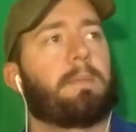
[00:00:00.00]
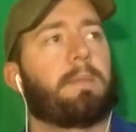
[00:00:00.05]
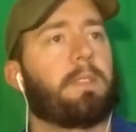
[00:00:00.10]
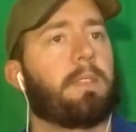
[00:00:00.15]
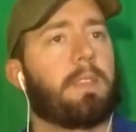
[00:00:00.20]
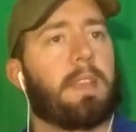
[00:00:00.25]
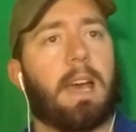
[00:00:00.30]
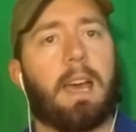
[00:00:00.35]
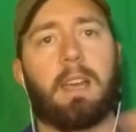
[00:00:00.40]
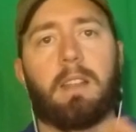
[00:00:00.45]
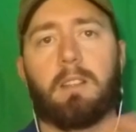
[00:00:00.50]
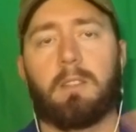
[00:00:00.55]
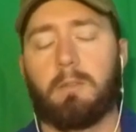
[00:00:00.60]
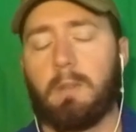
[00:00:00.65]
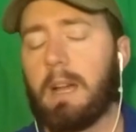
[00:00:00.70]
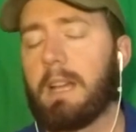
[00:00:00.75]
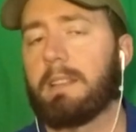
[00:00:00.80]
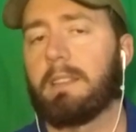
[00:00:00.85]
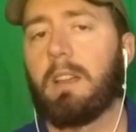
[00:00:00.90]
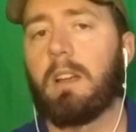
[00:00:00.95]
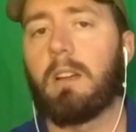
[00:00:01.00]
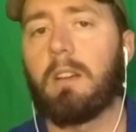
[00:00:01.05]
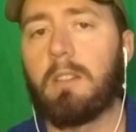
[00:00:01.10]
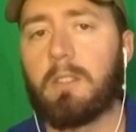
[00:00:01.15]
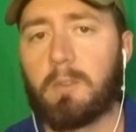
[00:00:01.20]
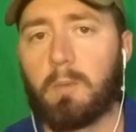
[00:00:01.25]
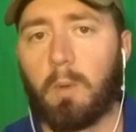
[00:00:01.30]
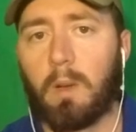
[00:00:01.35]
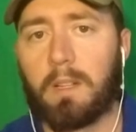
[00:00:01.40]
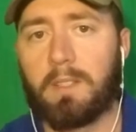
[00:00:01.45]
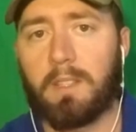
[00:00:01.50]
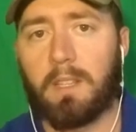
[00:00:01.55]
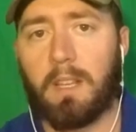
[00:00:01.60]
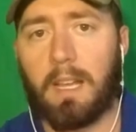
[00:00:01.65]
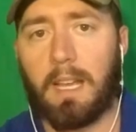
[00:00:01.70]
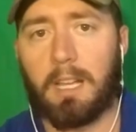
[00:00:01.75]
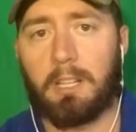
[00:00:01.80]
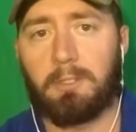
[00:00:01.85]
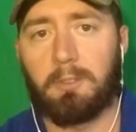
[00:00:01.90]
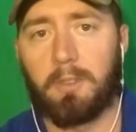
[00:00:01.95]
that right there is what's going to
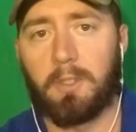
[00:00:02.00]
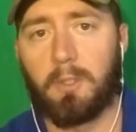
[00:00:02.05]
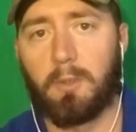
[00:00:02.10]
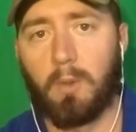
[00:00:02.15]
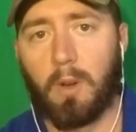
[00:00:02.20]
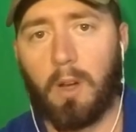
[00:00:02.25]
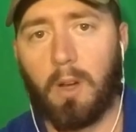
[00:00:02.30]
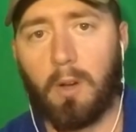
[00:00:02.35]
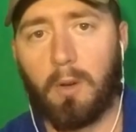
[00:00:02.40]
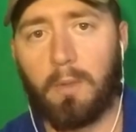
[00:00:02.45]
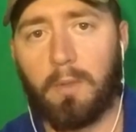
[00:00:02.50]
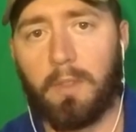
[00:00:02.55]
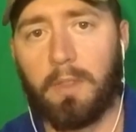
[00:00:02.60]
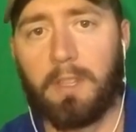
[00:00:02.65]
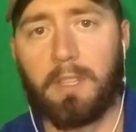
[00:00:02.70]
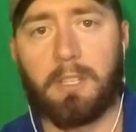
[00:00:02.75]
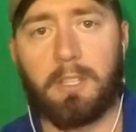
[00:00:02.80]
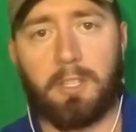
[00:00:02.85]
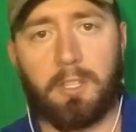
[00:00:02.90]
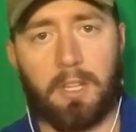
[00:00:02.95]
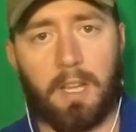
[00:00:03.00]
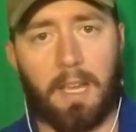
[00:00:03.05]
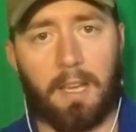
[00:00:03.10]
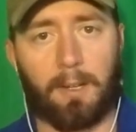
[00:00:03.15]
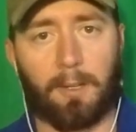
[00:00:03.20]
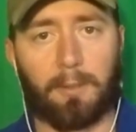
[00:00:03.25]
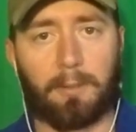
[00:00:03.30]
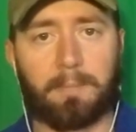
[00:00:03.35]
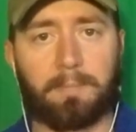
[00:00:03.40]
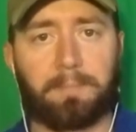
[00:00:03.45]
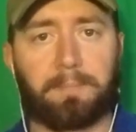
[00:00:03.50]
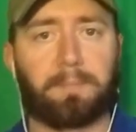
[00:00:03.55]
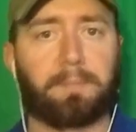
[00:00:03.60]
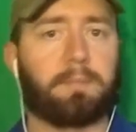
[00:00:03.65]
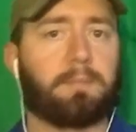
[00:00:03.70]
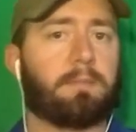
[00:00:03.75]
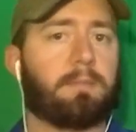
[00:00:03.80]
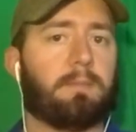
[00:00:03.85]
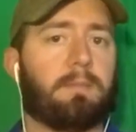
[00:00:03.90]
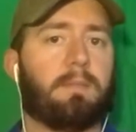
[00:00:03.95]
actually grow this channel,
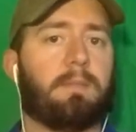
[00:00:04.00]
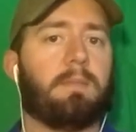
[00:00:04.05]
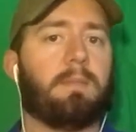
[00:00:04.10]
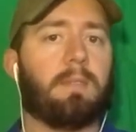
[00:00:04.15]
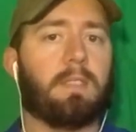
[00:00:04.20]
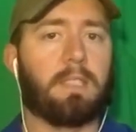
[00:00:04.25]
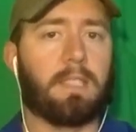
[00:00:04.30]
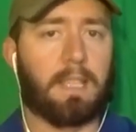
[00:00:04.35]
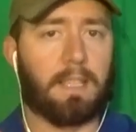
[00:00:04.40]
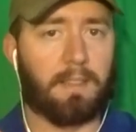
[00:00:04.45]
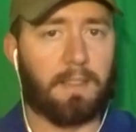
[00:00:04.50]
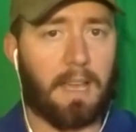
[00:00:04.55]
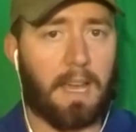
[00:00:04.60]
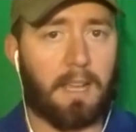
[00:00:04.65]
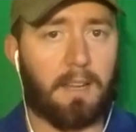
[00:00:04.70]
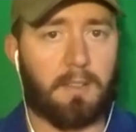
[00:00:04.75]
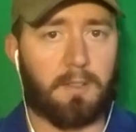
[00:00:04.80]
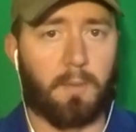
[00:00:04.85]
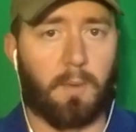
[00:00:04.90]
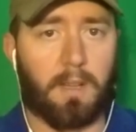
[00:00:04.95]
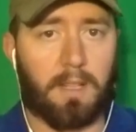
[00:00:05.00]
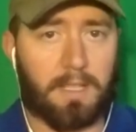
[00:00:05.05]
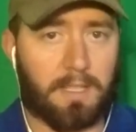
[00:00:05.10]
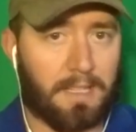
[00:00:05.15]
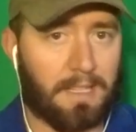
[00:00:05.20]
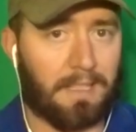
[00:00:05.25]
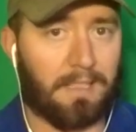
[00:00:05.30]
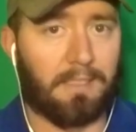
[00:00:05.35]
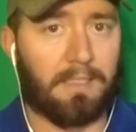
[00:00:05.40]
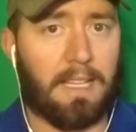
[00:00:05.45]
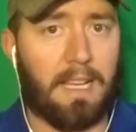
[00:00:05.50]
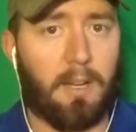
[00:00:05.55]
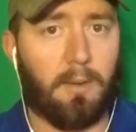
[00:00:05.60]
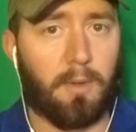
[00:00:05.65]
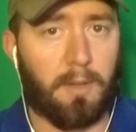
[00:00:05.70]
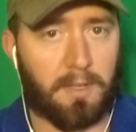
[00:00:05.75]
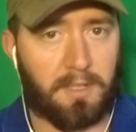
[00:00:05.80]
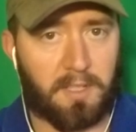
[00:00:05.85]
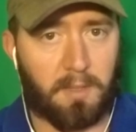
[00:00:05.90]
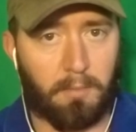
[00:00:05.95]
and that is what is going to allow
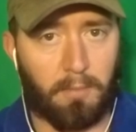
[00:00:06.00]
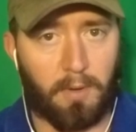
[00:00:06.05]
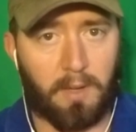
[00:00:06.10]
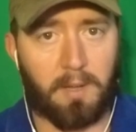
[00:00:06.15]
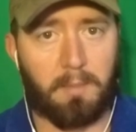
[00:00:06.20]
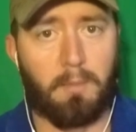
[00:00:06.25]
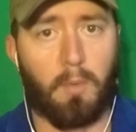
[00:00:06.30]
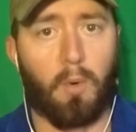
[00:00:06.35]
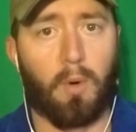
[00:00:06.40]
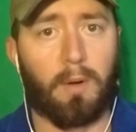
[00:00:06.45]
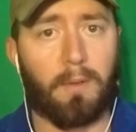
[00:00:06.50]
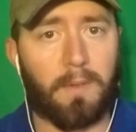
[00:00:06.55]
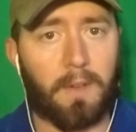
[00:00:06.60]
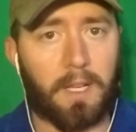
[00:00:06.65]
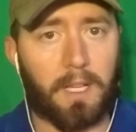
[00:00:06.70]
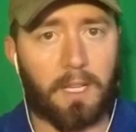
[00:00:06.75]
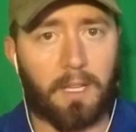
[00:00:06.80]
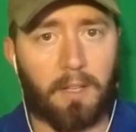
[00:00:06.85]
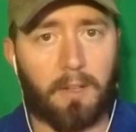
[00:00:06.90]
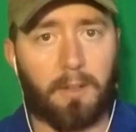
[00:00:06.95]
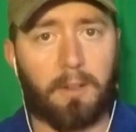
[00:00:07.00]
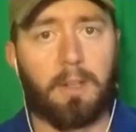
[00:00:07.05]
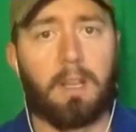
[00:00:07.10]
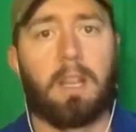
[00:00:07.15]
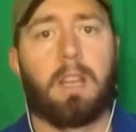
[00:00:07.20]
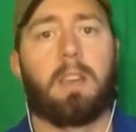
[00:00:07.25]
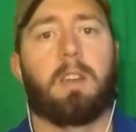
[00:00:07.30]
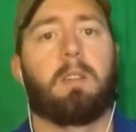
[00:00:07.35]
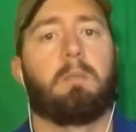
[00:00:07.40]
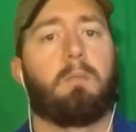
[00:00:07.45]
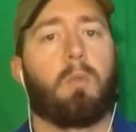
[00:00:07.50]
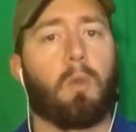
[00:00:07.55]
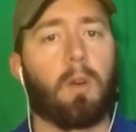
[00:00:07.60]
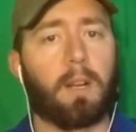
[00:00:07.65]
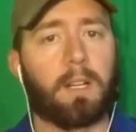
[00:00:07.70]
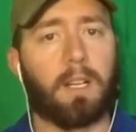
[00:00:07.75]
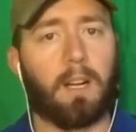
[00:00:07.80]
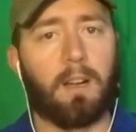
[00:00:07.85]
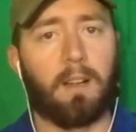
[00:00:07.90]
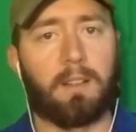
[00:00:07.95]
us to bring more video and more
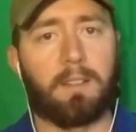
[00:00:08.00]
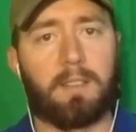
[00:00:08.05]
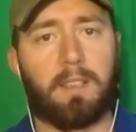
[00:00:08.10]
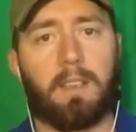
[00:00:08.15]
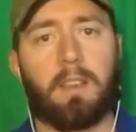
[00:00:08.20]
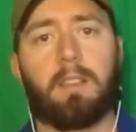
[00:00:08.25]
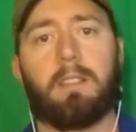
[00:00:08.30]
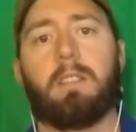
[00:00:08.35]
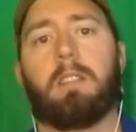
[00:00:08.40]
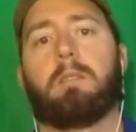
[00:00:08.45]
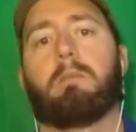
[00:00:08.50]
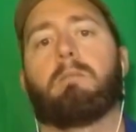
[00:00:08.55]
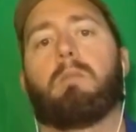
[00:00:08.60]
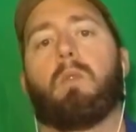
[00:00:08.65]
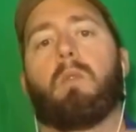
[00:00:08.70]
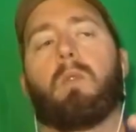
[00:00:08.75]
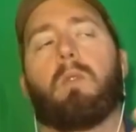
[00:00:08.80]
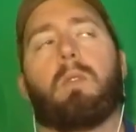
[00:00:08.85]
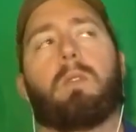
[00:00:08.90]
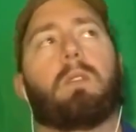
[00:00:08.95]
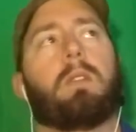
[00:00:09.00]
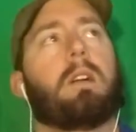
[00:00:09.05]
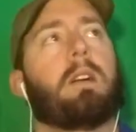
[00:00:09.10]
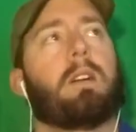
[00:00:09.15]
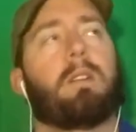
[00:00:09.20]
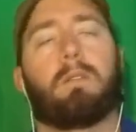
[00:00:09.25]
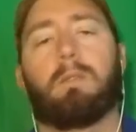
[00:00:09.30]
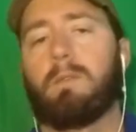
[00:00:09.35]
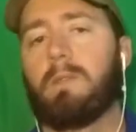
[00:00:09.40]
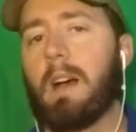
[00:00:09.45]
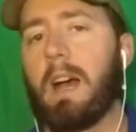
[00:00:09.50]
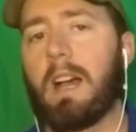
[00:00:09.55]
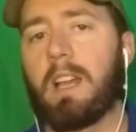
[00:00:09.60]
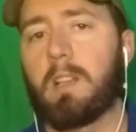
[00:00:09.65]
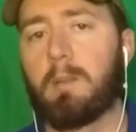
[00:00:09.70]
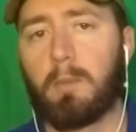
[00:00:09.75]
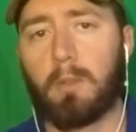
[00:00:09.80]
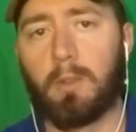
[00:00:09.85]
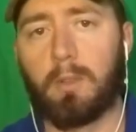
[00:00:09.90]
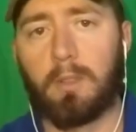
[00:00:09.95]
content and more
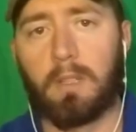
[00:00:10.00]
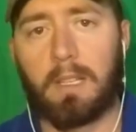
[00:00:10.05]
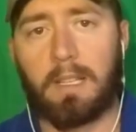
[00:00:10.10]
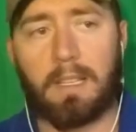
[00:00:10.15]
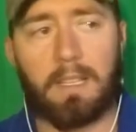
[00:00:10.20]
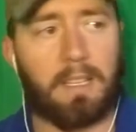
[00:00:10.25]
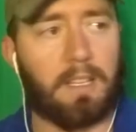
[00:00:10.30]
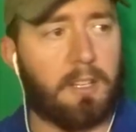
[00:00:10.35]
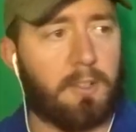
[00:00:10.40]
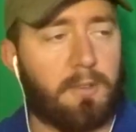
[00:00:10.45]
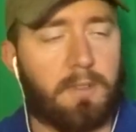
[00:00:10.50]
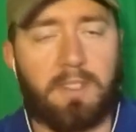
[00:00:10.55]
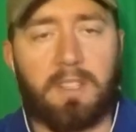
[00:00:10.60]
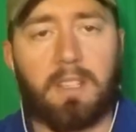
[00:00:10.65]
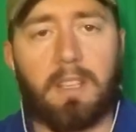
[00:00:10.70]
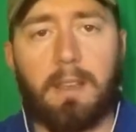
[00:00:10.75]
valuable, interesting